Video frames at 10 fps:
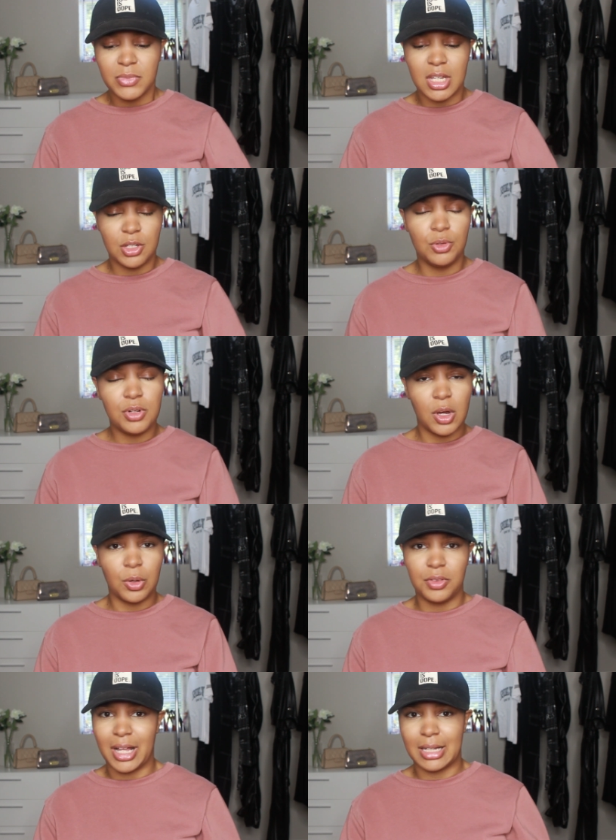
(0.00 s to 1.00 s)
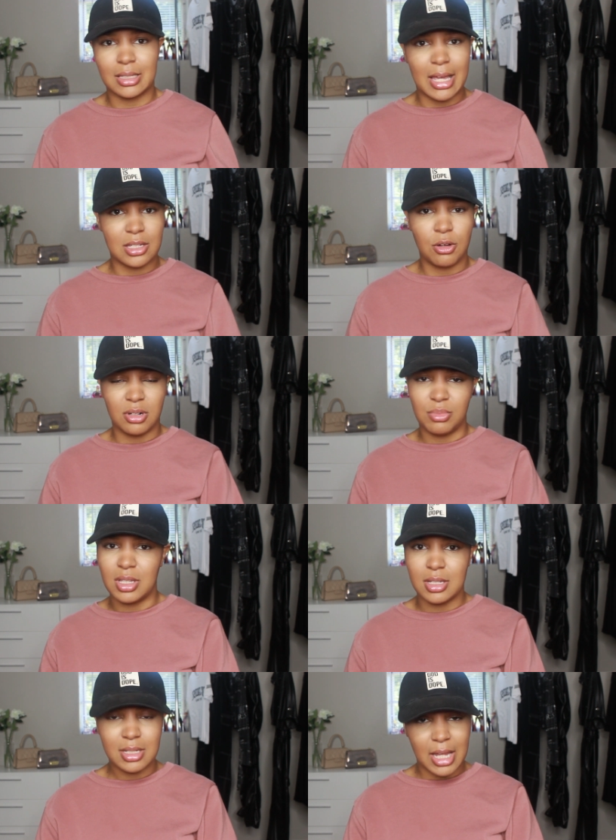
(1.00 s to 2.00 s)
then you know like that's going to be
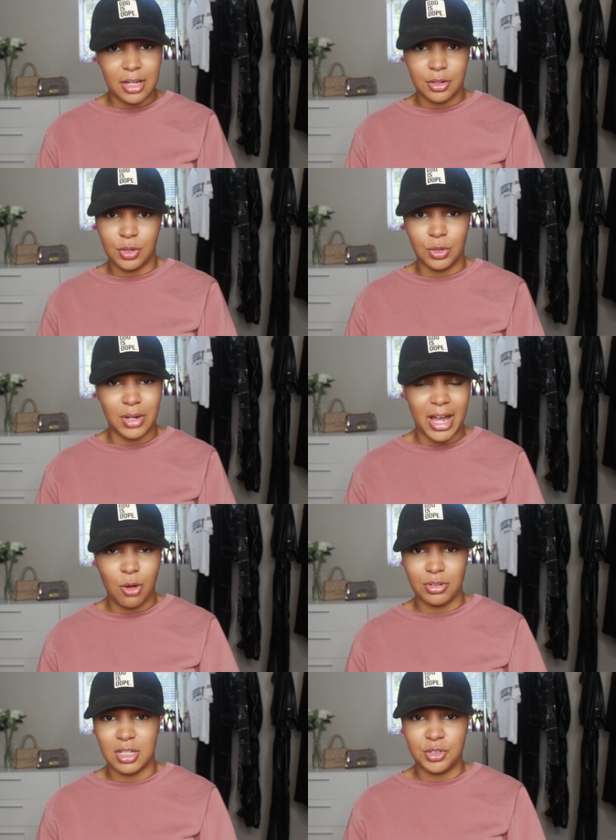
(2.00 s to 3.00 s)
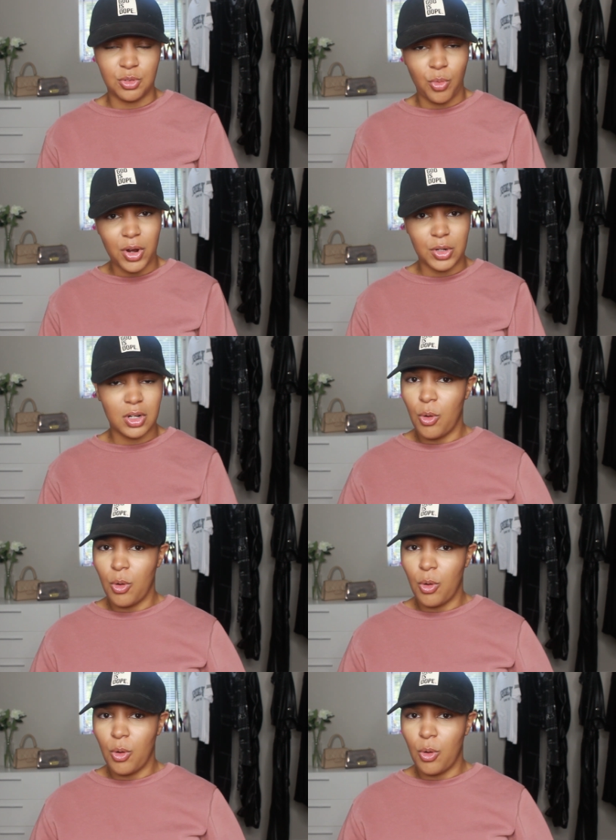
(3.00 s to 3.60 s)
the standard hours that you work.